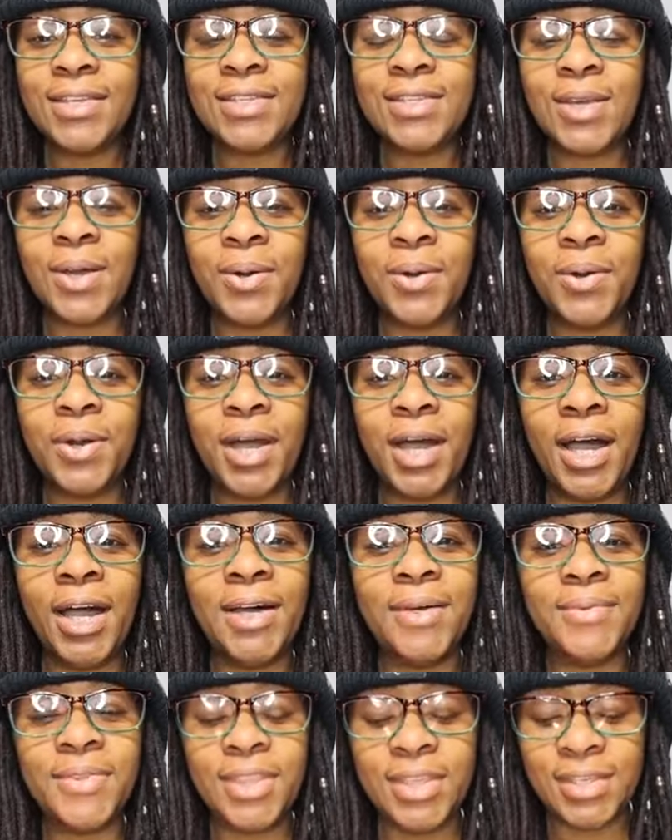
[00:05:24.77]
So
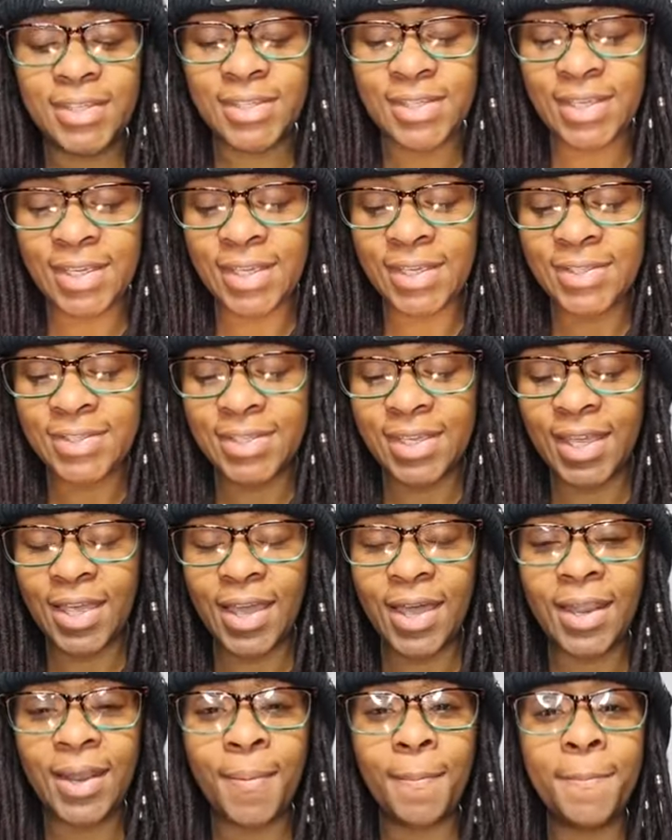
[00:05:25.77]
uh, this
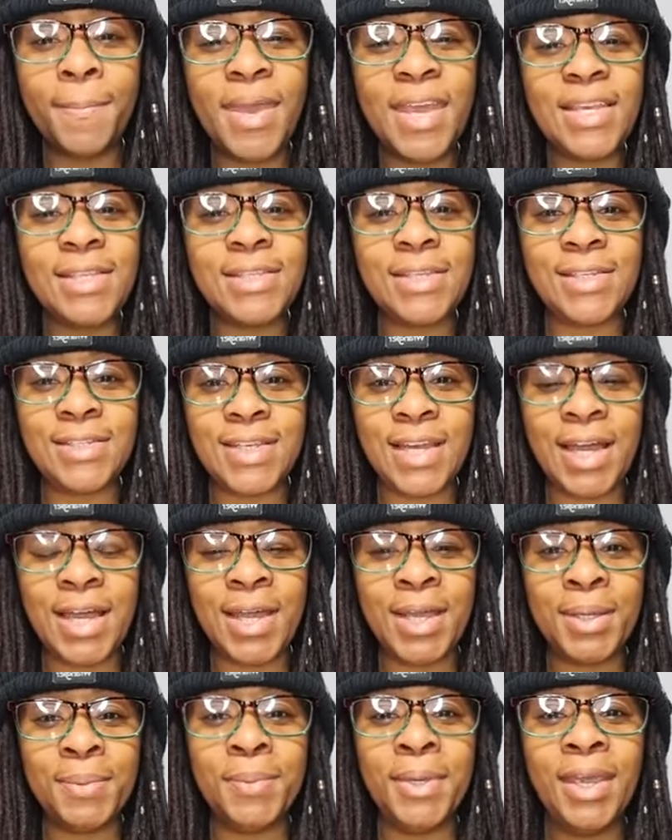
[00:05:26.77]
is an amazing
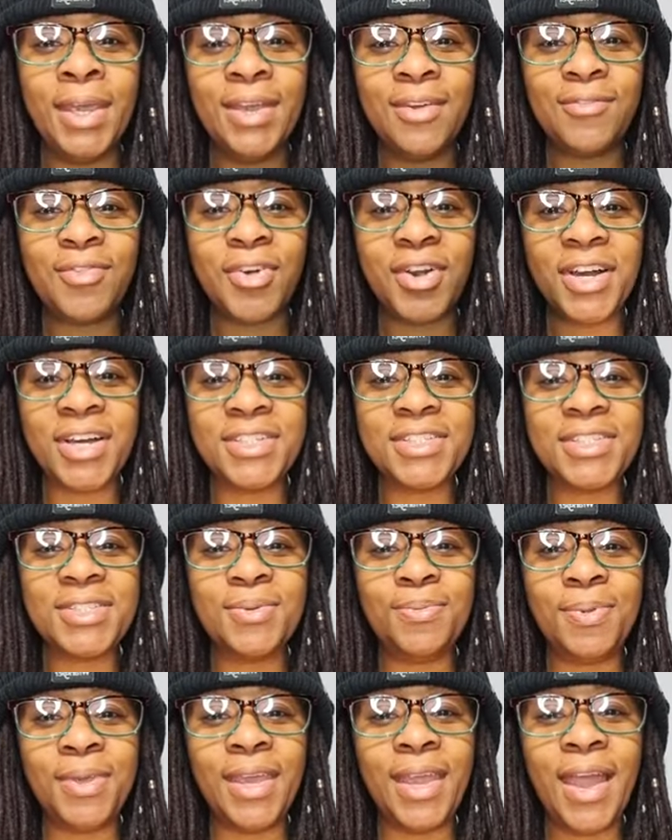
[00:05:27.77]
time for us
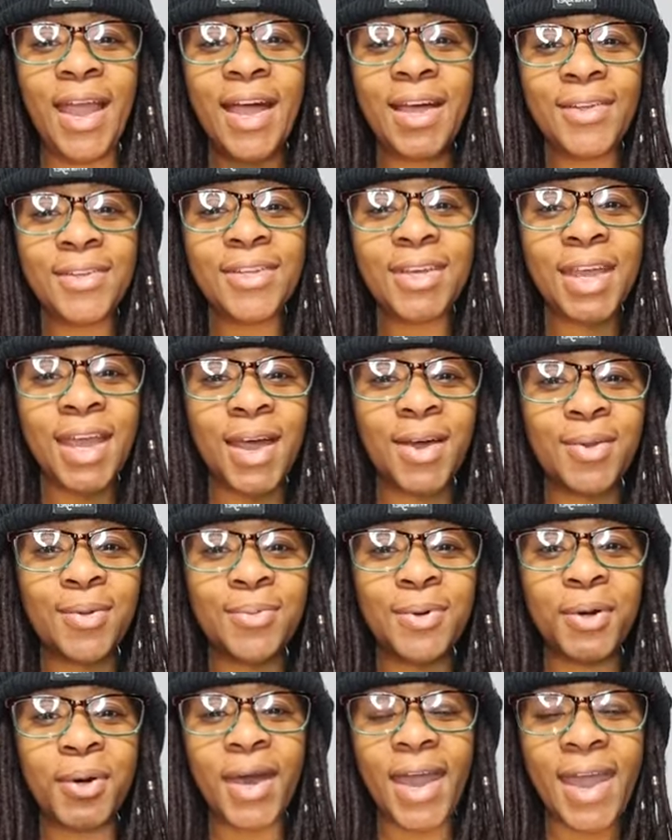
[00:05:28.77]
to be held
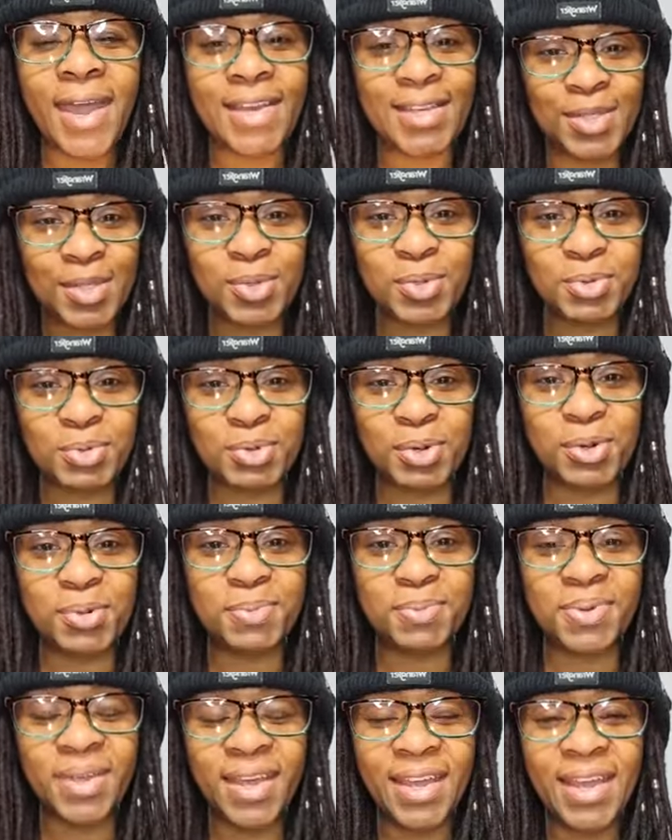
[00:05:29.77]
accountable as a
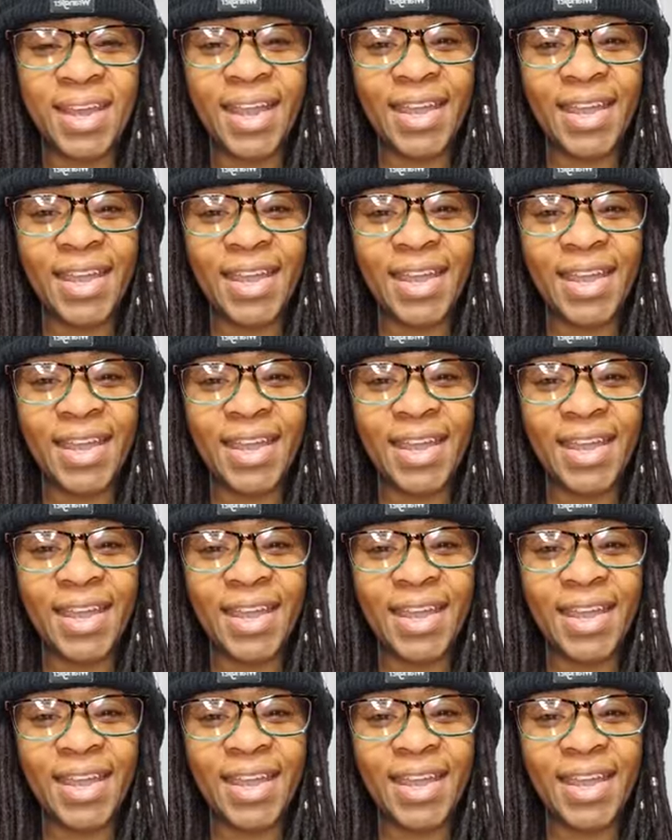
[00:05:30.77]
group